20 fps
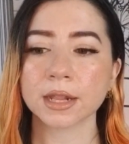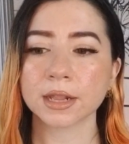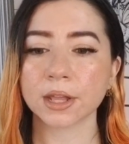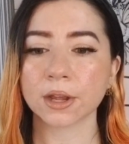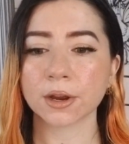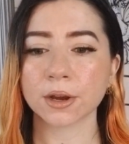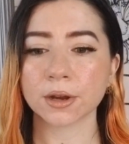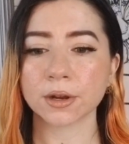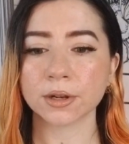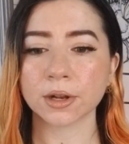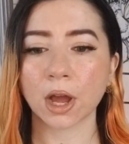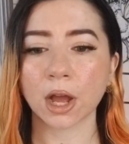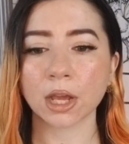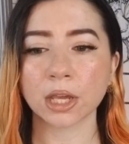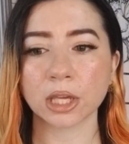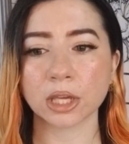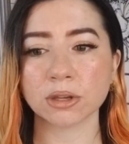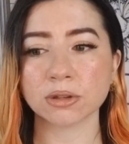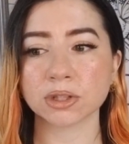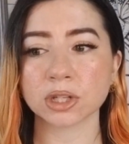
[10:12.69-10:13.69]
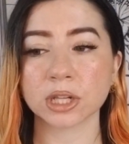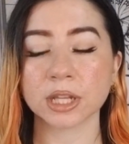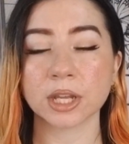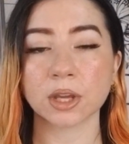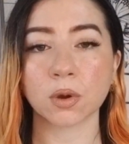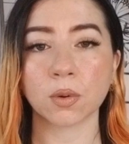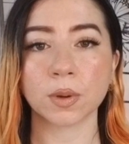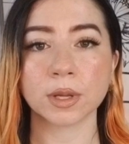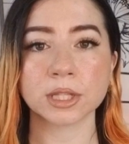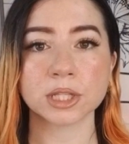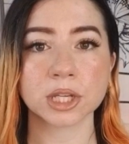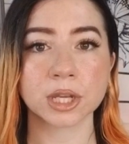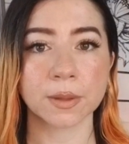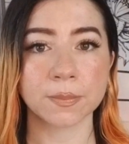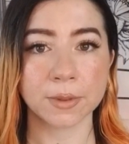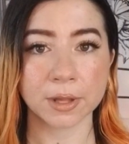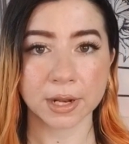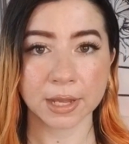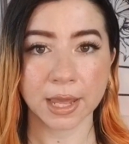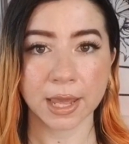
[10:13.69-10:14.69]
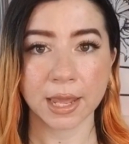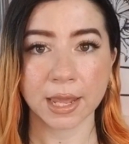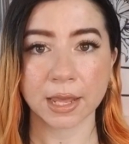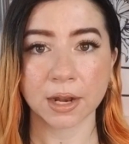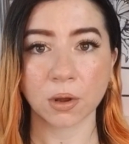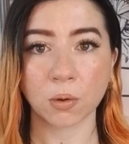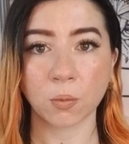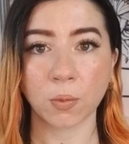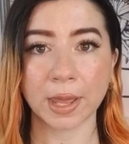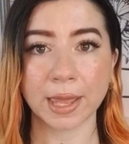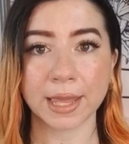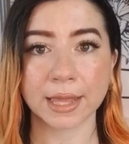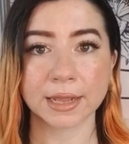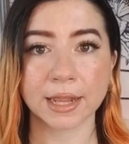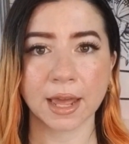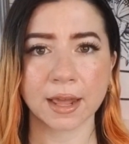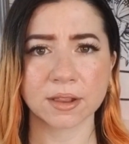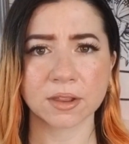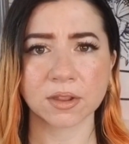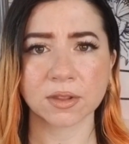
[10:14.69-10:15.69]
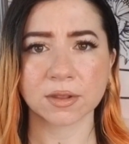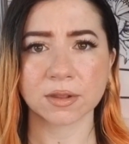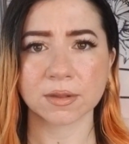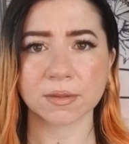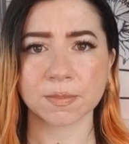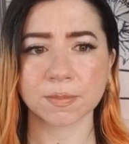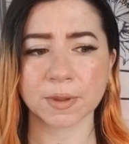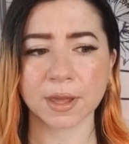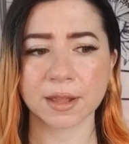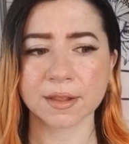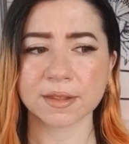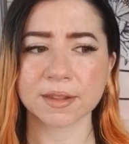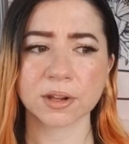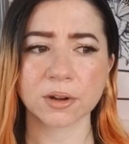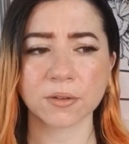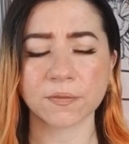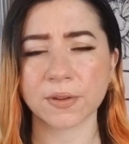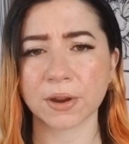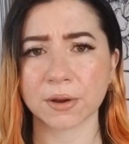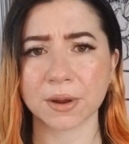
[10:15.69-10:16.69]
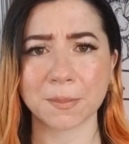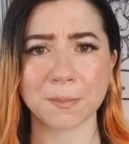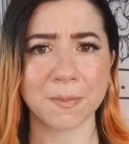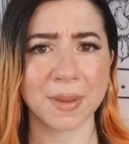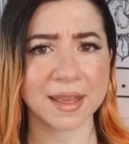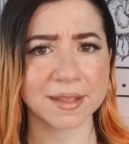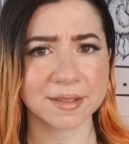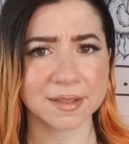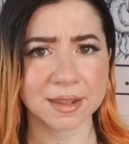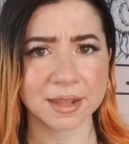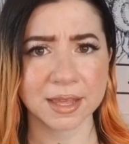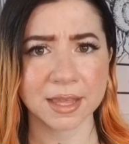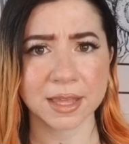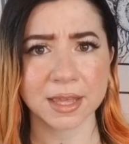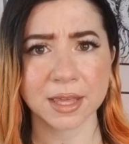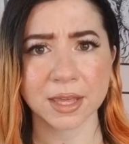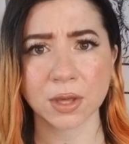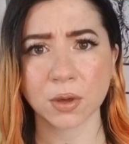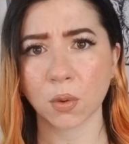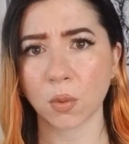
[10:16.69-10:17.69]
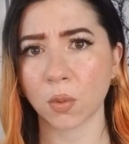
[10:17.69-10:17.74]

They're not usually going to communicate in a way that's considered very messy,